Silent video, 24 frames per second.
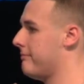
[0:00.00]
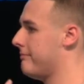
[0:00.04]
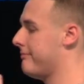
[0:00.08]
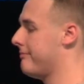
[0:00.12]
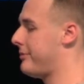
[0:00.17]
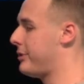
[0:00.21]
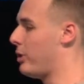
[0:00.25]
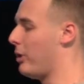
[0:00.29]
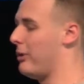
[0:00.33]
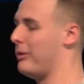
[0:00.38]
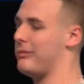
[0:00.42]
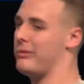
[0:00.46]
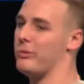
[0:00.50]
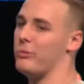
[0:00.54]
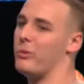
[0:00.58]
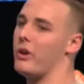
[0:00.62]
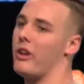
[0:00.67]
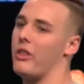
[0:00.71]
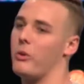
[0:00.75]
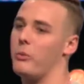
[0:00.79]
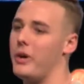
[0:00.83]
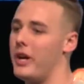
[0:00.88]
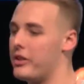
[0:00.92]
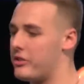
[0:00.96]
So one
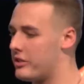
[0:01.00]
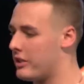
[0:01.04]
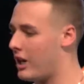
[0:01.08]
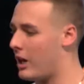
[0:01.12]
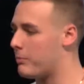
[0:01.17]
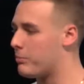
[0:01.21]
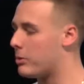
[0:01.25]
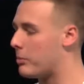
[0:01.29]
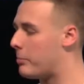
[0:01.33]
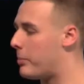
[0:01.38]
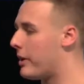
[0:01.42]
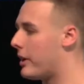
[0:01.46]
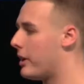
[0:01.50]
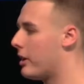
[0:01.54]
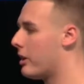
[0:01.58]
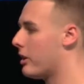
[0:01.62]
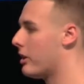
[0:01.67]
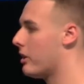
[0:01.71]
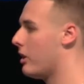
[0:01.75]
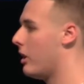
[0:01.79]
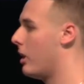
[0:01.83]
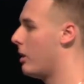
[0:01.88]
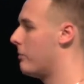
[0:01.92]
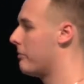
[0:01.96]
of the ways that I
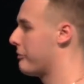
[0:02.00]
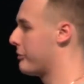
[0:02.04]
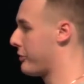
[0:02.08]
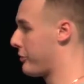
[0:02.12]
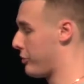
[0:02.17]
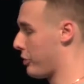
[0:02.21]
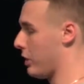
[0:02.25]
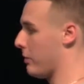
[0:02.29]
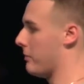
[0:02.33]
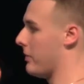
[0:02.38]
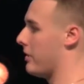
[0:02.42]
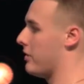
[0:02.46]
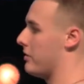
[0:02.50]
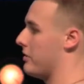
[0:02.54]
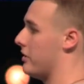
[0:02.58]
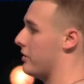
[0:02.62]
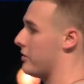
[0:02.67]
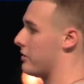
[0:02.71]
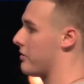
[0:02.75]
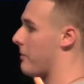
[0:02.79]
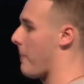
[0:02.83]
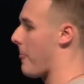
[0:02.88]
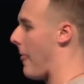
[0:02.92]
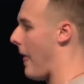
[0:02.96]
prepare for sermons
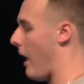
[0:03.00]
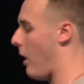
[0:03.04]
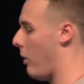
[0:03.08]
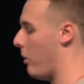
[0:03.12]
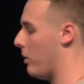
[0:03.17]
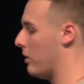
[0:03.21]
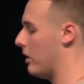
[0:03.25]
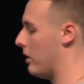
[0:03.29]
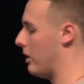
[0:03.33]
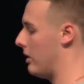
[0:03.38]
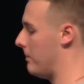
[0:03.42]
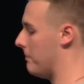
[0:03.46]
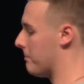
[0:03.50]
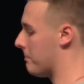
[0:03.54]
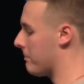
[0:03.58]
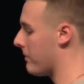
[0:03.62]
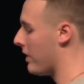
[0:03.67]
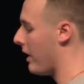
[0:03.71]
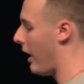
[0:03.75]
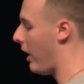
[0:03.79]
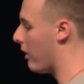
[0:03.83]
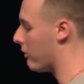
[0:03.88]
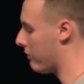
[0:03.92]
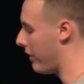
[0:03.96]
is I'll
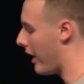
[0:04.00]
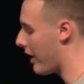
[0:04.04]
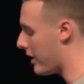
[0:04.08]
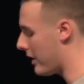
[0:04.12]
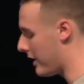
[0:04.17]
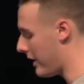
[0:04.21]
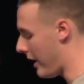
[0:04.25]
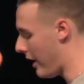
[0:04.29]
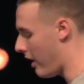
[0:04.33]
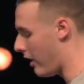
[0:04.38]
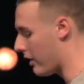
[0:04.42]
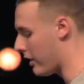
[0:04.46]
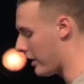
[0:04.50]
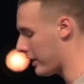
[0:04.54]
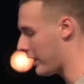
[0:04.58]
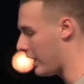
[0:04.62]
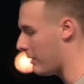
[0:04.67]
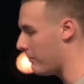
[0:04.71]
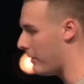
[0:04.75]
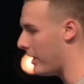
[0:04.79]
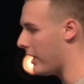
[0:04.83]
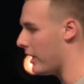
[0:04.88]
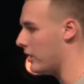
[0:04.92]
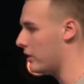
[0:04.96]
write it out, and I
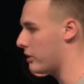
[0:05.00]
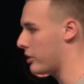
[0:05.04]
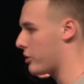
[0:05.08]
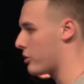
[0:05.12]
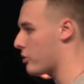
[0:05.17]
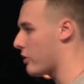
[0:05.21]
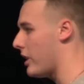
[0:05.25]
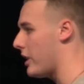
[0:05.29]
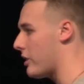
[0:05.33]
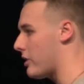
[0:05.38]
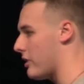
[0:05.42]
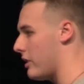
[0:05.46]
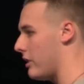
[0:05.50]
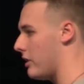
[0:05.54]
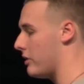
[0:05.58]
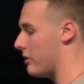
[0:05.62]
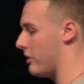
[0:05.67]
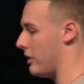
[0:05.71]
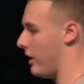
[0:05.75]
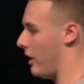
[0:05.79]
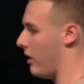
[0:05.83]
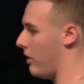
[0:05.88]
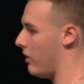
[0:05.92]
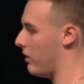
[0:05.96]
get my illustrations,
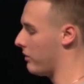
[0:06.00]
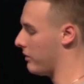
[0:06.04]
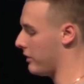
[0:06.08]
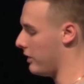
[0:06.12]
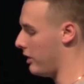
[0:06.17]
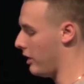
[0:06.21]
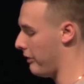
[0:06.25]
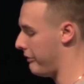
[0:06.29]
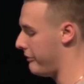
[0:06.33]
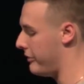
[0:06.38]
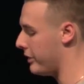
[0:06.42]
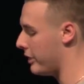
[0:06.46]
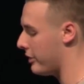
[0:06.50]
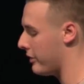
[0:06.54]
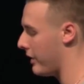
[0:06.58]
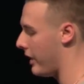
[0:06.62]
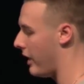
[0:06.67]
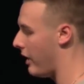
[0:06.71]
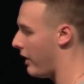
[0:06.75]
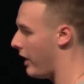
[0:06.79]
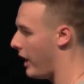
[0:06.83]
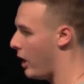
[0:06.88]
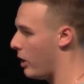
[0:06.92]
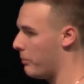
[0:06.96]
and I'll figure
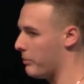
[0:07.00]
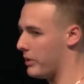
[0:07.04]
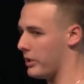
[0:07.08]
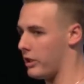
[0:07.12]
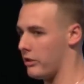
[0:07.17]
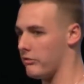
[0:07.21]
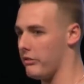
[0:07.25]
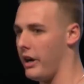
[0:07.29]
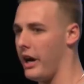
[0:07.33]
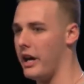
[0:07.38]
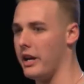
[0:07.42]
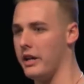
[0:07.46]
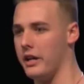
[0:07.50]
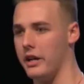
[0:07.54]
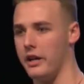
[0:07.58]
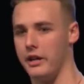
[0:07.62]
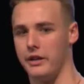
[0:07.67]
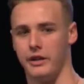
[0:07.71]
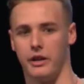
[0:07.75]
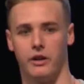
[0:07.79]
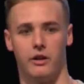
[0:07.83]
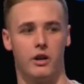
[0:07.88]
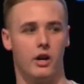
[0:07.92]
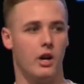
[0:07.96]
out how I'm going to write it,
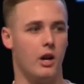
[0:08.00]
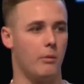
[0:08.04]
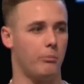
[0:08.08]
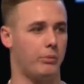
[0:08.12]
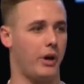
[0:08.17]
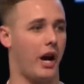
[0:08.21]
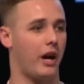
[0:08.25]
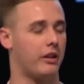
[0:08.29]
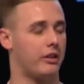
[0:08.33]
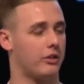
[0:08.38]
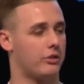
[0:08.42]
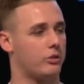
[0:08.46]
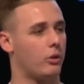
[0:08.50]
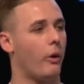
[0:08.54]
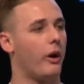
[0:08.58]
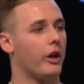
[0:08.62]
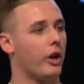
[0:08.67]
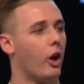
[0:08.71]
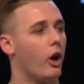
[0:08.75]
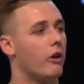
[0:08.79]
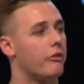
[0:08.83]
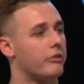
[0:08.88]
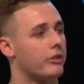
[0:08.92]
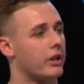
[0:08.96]
and I'll practice
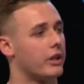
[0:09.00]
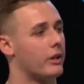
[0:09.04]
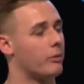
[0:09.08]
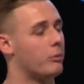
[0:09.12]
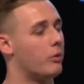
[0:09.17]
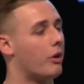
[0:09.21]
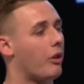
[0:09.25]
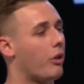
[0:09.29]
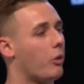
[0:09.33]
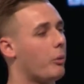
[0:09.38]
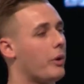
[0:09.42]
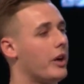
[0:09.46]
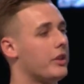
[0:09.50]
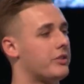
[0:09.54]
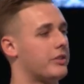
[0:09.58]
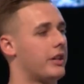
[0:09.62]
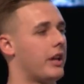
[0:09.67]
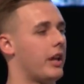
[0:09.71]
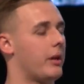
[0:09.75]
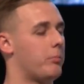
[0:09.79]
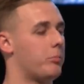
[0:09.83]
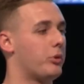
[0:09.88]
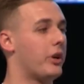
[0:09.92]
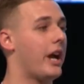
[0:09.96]
going over it. And one of the ways that
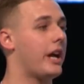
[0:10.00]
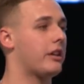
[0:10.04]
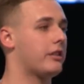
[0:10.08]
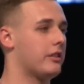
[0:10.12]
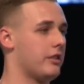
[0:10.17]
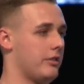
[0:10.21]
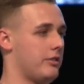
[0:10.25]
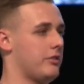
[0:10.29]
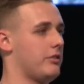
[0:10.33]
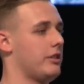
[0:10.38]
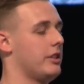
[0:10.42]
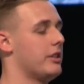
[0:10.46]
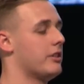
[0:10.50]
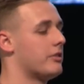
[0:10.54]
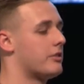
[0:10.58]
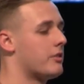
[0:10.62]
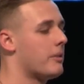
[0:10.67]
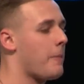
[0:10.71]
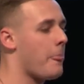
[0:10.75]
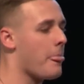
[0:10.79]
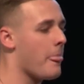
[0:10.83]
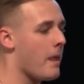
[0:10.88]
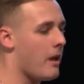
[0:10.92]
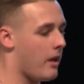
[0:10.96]
I practice
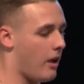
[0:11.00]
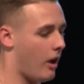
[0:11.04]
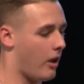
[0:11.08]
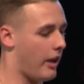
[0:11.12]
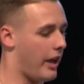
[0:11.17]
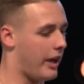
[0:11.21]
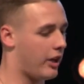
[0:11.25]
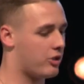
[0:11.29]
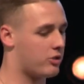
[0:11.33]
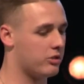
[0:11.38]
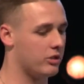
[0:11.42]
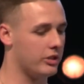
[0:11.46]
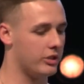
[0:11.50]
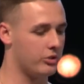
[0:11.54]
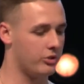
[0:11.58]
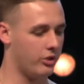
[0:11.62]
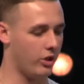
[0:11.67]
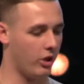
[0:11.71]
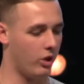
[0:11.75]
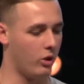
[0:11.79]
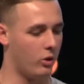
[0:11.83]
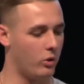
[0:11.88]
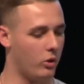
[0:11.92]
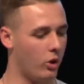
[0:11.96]
is I'll actually
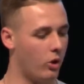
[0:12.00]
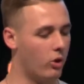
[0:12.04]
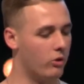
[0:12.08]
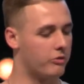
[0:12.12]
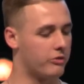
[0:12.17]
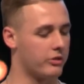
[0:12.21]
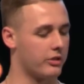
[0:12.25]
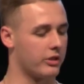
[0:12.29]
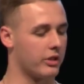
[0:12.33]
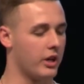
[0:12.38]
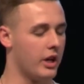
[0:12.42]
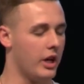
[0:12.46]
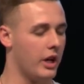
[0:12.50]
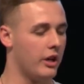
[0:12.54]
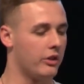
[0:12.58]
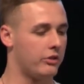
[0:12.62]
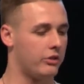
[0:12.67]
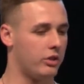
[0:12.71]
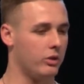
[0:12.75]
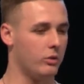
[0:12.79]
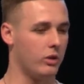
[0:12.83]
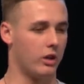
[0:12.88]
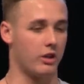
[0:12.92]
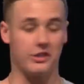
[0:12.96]
go over
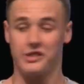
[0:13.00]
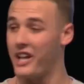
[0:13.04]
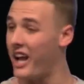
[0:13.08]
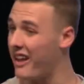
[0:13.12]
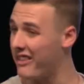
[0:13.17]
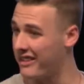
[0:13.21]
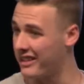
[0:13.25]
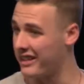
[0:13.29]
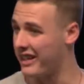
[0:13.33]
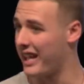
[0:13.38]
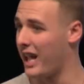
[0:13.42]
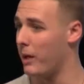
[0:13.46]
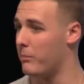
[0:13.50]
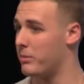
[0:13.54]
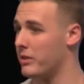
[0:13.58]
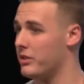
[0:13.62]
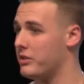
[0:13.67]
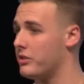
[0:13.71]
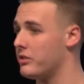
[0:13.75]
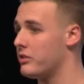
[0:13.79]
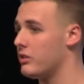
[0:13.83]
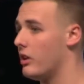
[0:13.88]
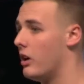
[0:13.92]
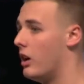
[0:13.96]
to our South End
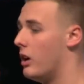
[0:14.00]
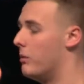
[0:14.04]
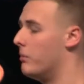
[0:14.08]
campus,